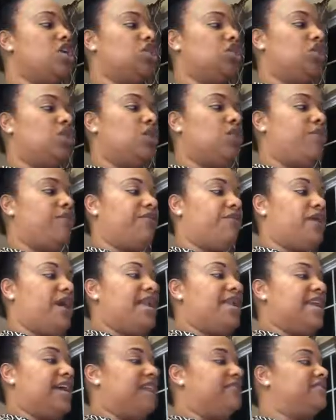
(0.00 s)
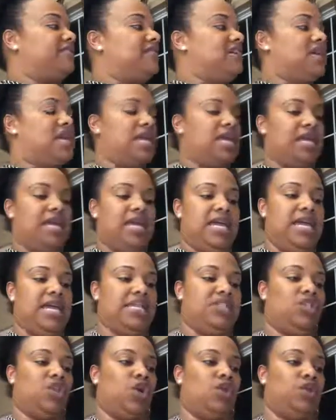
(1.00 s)
So before I left, he
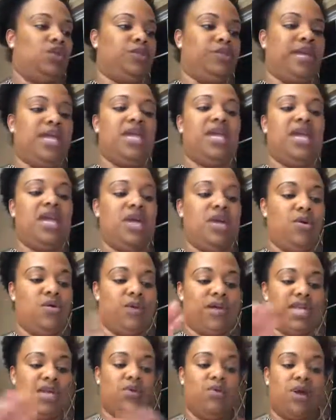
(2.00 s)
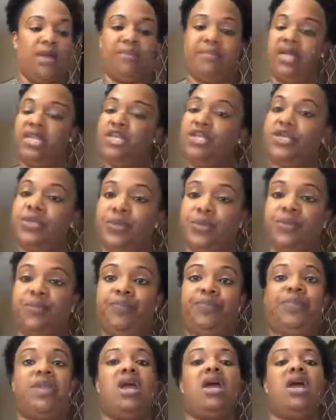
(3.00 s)
told me what he wanted me to do.
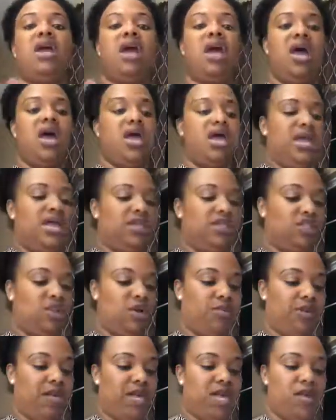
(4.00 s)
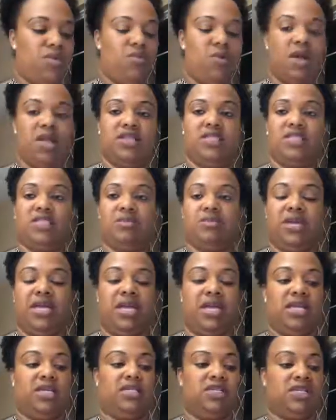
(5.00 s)
He told me he wants
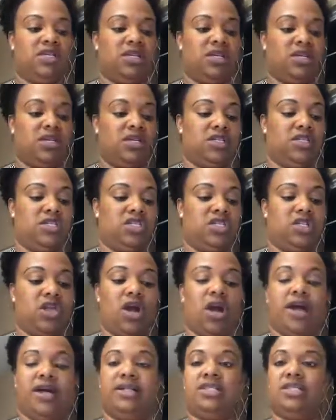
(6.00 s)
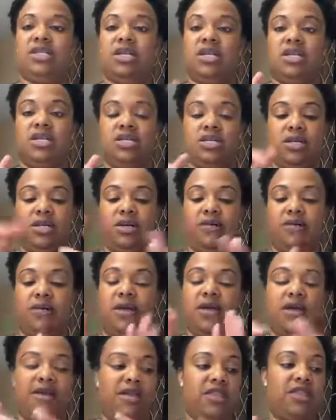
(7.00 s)
me to start
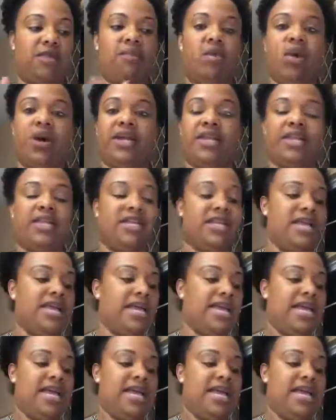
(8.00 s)
in the morning,